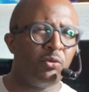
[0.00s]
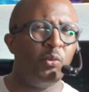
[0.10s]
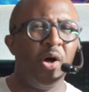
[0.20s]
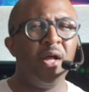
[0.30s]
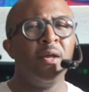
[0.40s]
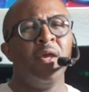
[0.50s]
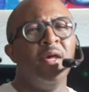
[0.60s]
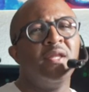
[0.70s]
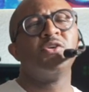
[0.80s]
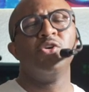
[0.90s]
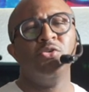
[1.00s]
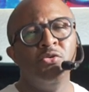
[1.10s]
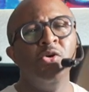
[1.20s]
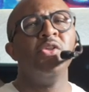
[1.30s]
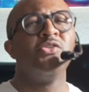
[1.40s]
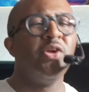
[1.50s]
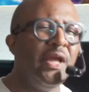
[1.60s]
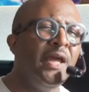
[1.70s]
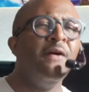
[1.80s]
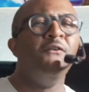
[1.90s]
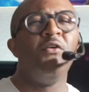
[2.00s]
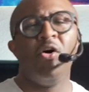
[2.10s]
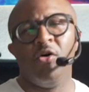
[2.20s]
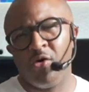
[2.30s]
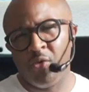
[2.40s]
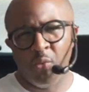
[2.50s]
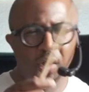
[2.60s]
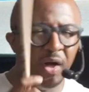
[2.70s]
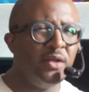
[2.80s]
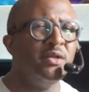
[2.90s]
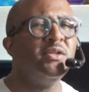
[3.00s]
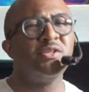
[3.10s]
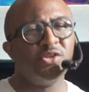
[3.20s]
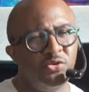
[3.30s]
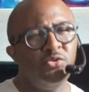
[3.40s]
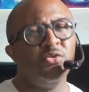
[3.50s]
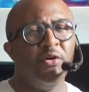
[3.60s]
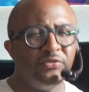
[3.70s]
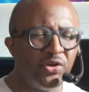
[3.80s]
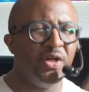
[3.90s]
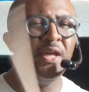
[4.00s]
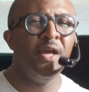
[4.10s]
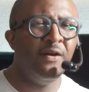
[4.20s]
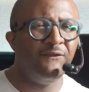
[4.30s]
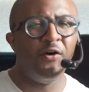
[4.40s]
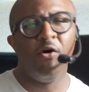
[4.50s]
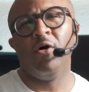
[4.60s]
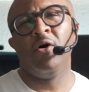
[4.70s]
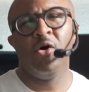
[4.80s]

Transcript: One, two, three, four. One, two, three, four.